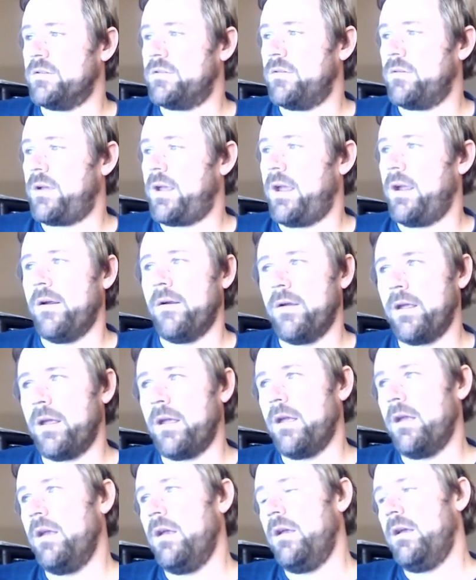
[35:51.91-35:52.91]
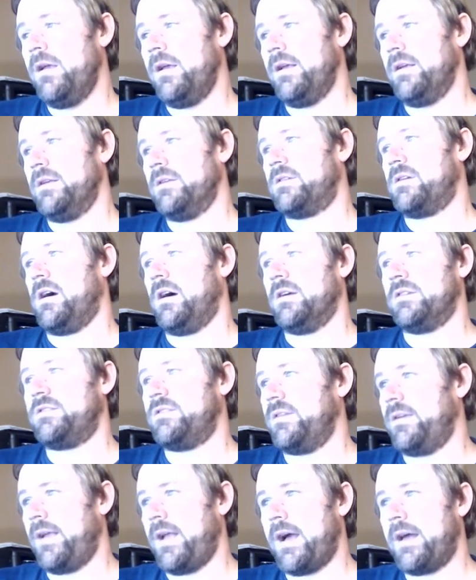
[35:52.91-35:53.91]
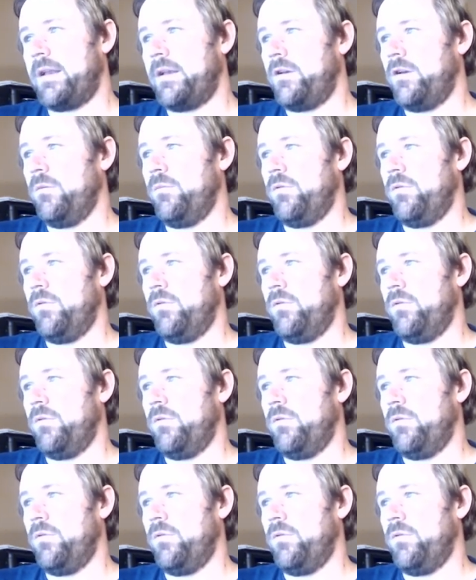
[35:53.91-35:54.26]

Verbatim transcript: So Carrie is constantly adding new